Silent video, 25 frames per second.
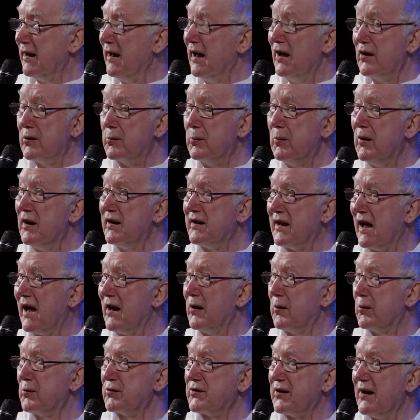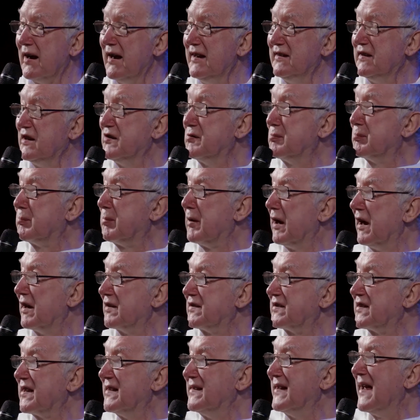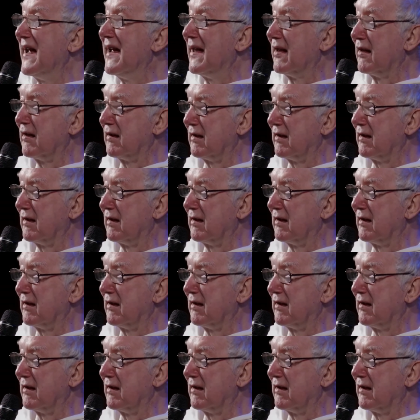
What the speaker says: The word I also hate is personnel.